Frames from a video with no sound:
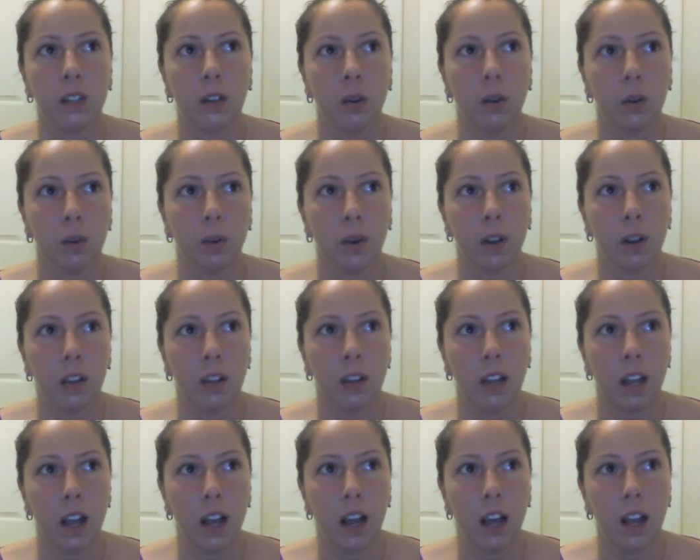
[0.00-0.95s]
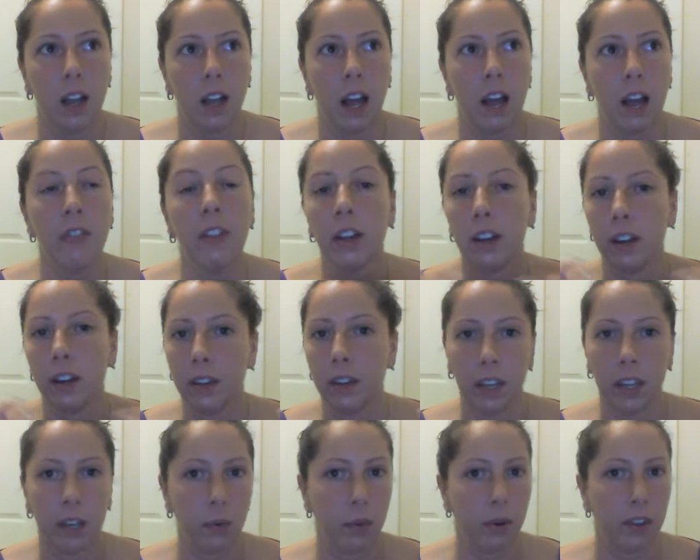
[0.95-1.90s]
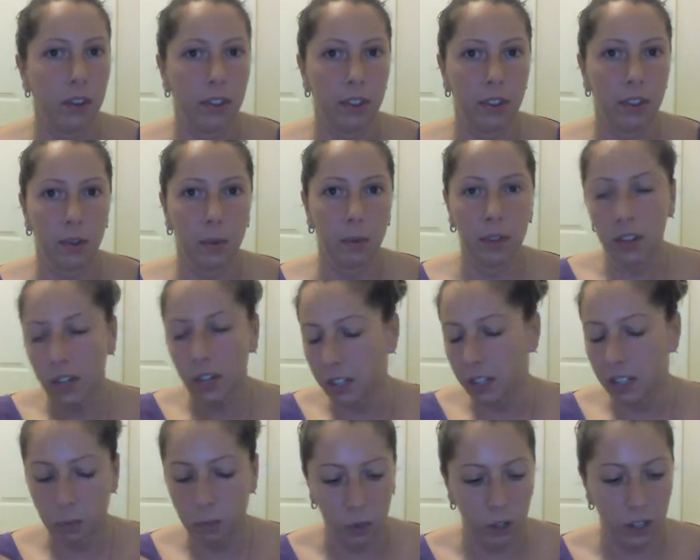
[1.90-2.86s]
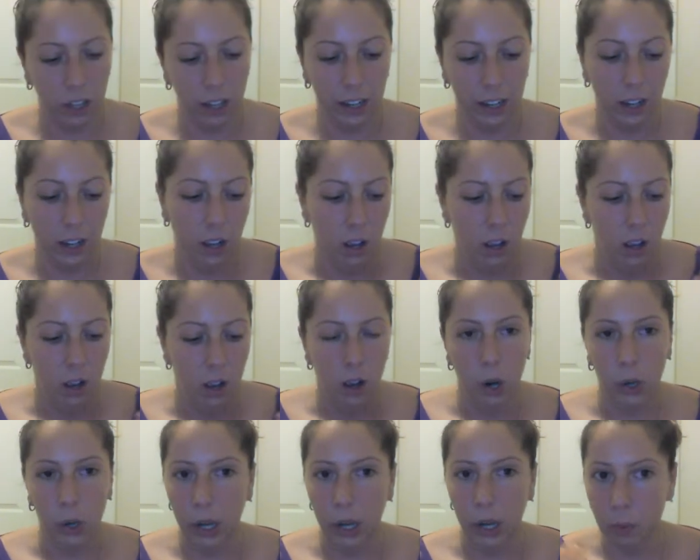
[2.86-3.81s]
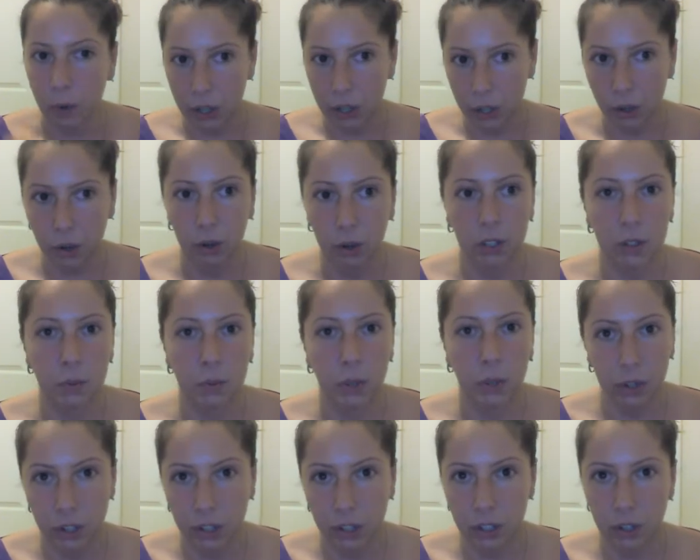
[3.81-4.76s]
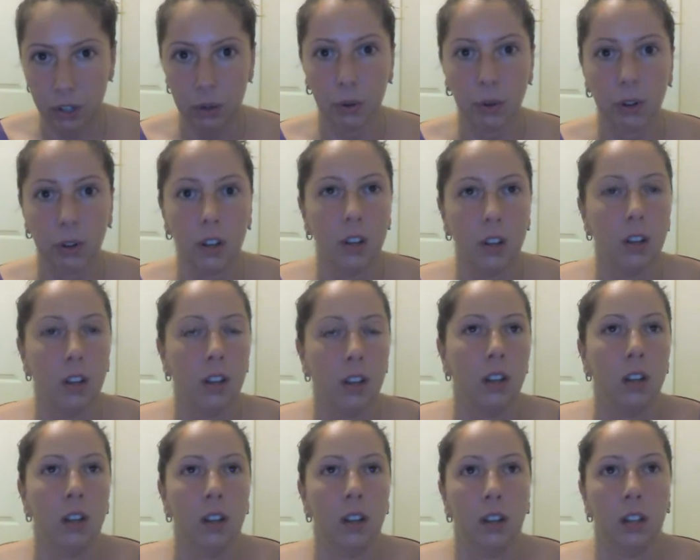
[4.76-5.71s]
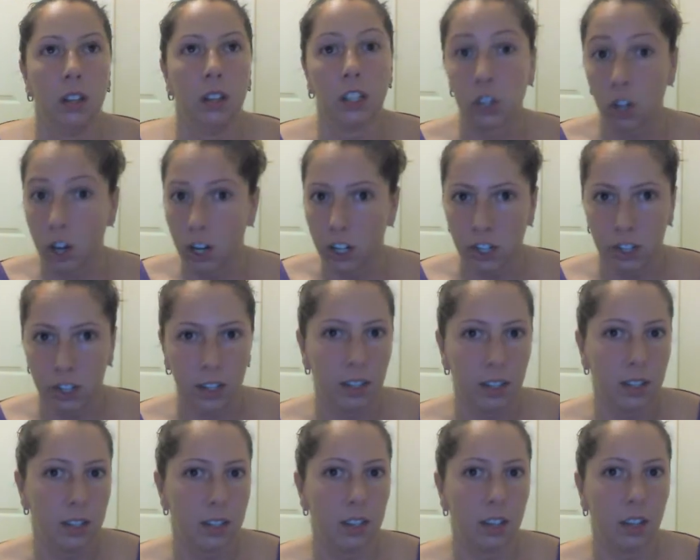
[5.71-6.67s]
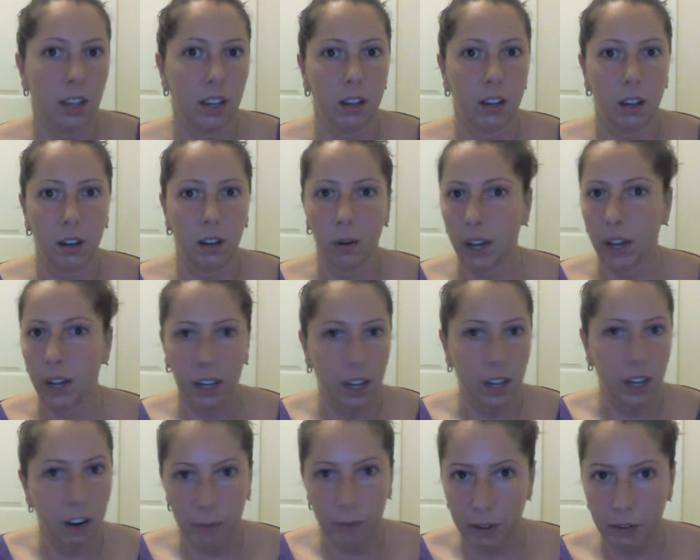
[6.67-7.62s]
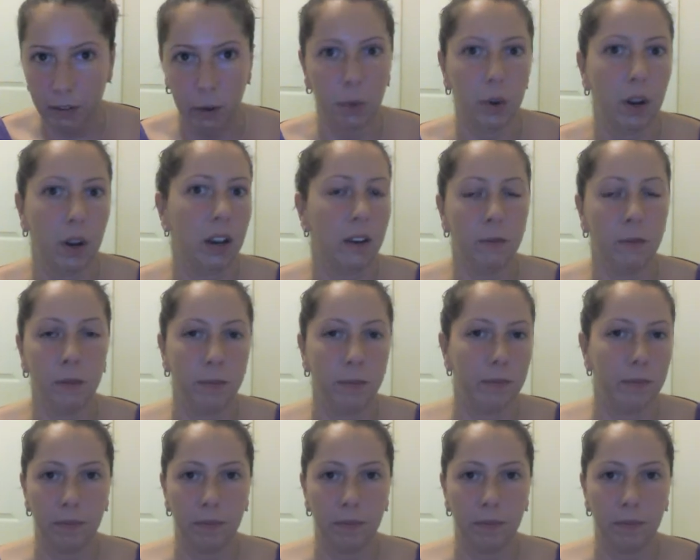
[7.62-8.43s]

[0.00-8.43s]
so, and then like with me, it's more like, okay, what are your goals? What are you gonna do? Let's crush this. Like, okay, get off my phone. I have